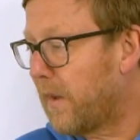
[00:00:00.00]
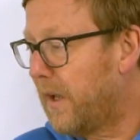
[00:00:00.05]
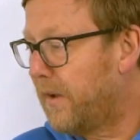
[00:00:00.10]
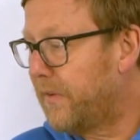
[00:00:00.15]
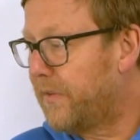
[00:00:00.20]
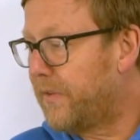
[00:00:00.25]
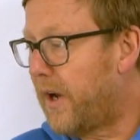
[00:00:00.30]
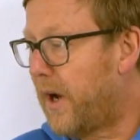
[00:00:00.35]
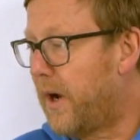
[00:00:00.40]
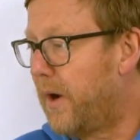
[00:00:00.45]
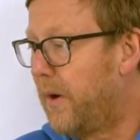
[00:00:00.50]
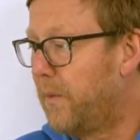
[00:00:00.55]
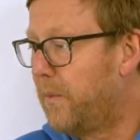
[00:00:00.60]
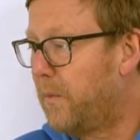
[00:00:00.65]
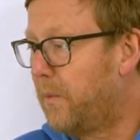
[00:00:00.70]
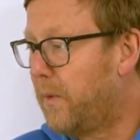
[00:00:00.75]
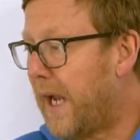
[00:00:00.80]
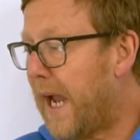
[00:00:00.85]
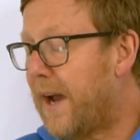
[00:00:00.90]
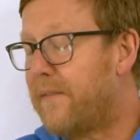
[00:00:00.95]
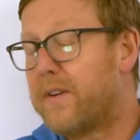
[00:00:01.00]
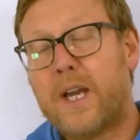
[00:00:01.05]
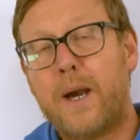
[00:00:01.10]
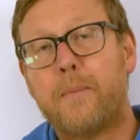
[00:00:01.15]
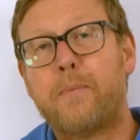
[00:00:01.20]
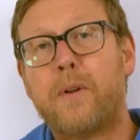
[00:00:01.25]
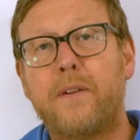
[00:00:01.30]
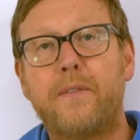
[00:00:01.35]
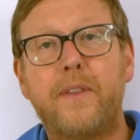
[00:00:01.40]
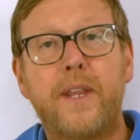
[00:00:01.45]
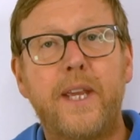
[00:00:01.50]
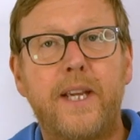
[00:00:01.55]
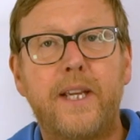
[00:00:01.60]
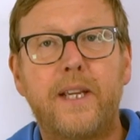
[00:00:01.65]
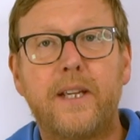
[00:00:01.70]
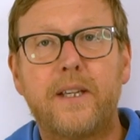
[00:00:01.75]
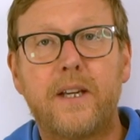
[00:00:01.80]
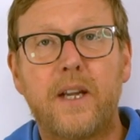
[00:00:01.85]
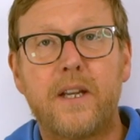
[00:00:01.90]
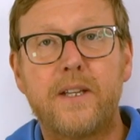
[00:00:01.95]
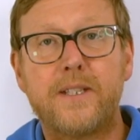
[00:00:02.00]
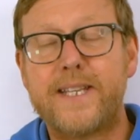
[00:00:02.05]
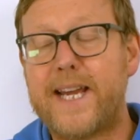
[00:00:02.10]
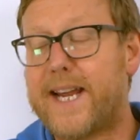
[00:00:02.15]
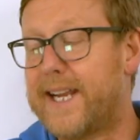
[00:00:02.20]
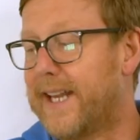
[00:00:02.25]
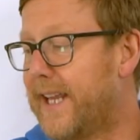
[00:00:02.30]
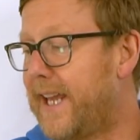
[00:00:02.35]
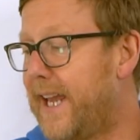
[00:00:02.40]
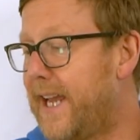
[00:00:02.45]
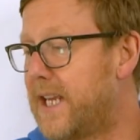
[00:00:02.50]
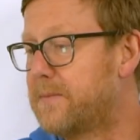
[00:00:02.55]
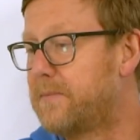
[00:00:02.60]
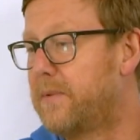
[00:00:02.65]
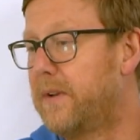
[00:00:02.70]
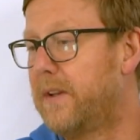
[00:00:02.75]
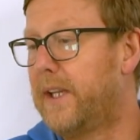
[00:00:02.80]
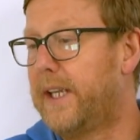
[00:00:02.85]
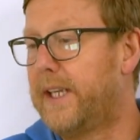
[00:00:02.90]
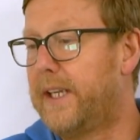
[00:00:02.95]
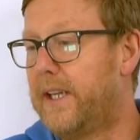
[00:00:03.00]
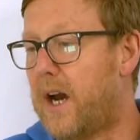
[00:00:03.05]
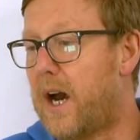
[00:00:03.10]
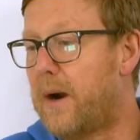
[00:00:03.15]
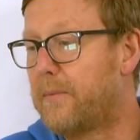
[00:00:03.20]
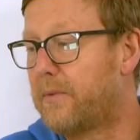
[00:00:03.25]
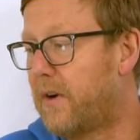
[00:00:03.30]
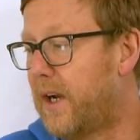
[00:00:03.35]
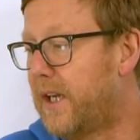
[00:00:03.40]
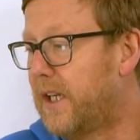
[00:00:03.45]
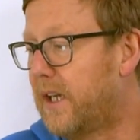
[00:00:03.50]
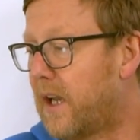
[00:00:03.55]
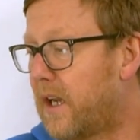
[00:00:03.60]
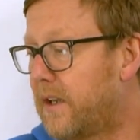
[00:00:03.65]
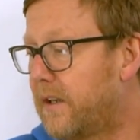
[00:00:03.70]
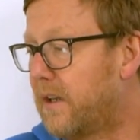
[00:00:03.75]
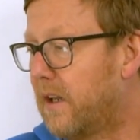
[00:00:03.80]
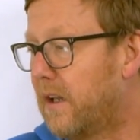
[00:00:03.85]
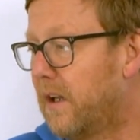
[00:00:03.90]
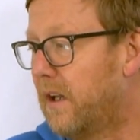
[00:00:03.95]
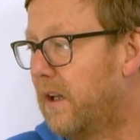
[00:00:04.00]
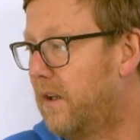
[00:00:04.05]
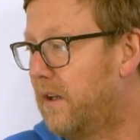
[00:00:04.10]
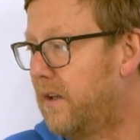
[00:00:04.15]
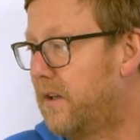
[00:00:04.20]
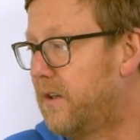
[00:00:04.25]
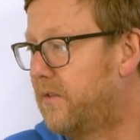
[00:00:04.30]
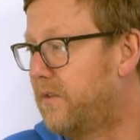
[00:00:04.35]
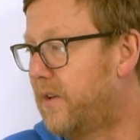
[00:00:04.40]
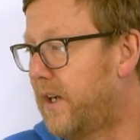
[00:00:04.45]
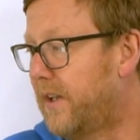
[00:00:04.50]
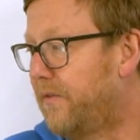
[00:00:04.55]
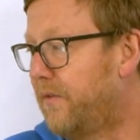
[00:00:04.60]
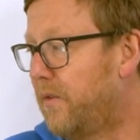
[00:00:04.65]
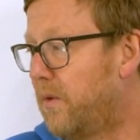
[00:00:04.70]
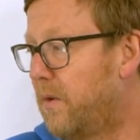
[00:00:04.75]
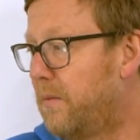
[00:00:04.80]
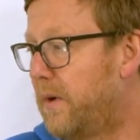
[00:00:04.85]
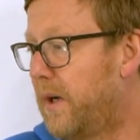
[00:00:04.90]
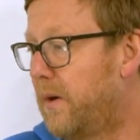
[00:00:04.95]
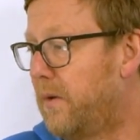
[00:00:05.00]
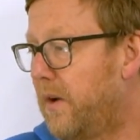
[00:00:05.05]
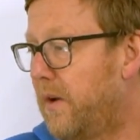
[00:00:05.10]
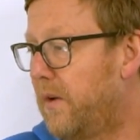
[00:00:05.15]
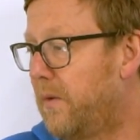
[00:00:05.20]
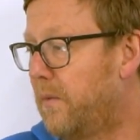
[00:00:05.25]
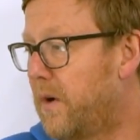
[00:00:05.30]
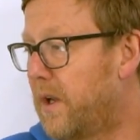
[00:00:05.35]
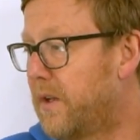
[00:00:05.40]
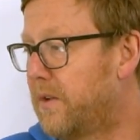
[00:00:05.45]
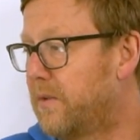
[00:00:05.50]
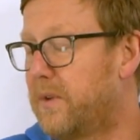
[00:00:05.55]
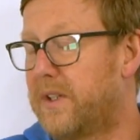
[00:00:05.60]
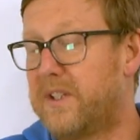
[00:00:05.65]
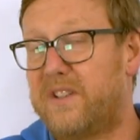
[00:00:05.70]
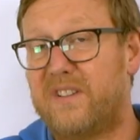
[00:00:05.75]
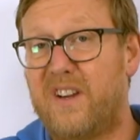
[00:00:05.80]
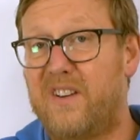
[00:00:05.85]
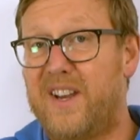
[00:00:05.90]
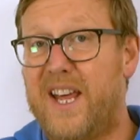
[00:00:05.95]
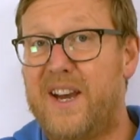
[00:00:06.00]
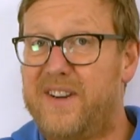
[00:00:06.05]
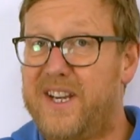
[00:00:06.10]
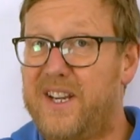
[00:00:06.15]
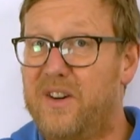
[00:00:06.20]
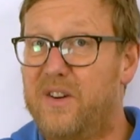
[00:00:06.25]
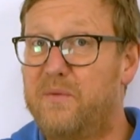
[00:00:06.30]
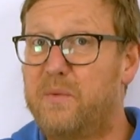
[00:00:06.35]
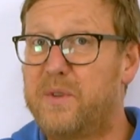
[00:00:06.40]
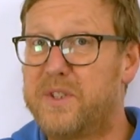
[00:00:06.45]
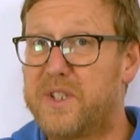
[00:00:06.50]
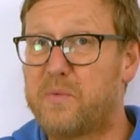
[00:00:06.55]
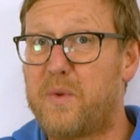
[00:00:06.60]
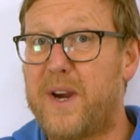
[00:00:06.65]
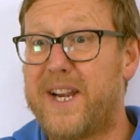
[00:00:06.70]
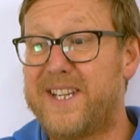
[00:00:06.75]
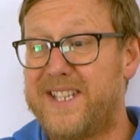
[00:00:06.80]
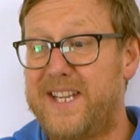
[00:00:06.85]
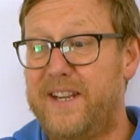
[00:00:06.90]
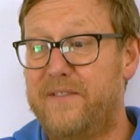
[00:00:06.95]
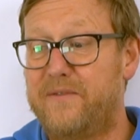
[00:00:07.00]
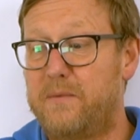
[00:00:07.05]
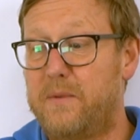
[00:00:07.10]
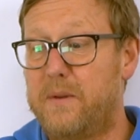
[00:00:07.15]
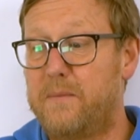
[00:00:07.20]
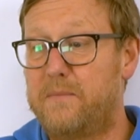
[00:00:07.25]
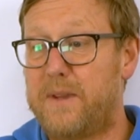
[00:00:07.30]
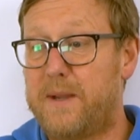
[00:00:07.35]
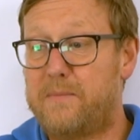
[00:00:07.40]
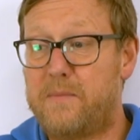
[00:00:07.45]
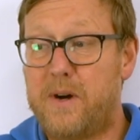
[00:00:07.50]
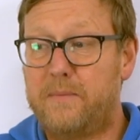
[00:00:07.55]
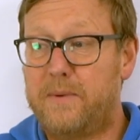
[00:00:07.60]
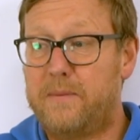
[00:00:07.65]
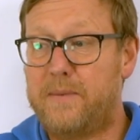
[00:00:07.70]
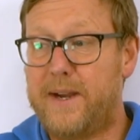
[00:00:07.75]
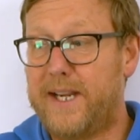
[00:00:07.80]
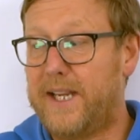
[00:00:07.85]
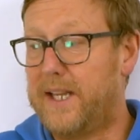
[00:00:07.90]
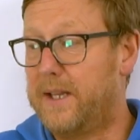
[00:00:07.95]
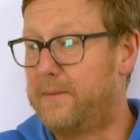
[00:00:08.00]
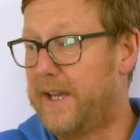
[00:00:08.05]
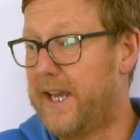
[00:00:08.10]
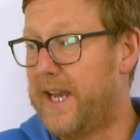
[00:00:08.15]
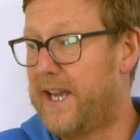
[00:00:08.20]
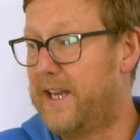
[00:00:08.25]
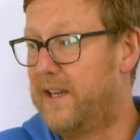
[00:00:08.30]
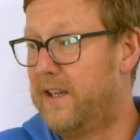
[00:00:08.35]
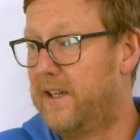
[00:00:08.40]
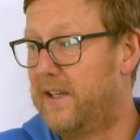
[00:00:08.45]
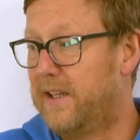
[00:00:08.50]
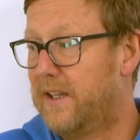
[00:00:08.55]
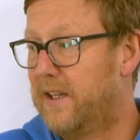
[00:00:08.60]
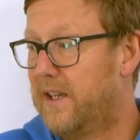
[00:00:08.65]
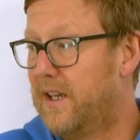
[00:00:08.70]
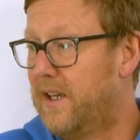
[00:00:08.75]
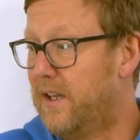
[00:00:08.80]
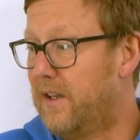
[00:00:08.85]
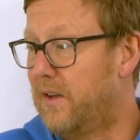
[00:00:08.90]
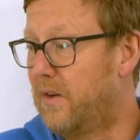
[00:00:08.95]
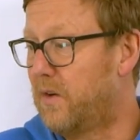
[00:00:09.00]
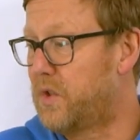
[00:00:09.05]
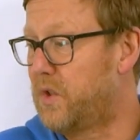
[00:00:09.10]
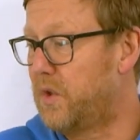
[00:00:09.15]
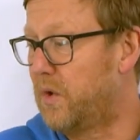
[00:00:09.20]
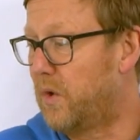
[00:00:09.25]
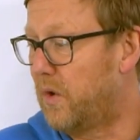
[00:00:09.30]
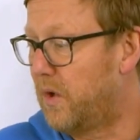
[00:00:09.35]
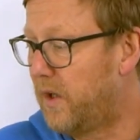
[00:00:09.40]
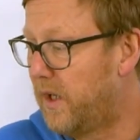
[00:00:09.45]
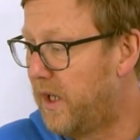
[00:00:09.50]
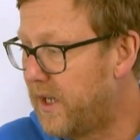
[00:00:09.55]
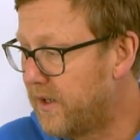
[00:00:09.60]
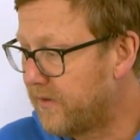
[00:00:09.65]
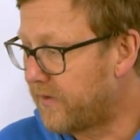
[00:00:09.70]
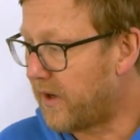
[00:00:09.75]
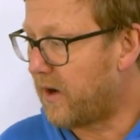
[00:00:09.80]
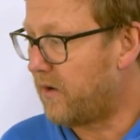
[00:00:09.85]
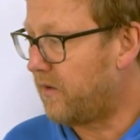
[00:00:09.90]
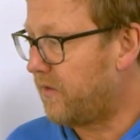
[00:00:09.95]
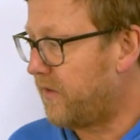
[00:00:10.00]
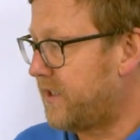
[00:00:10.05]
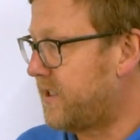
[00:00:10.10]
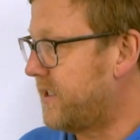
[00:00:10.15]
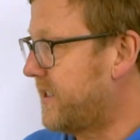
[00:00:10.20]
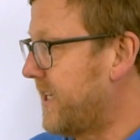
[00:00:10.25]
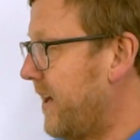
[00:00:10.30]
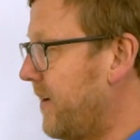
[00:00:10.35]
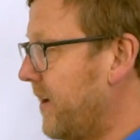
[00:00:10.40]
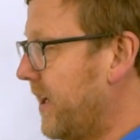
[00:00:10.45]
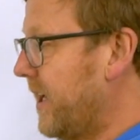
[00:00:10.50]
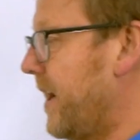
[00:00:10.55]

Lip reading: So we have a couple of the kind of standard kits, but the upgraded Lundell transformer ones we don't have any of. We're just waiting to hear from them. They might be making them again, not sure. So this is how it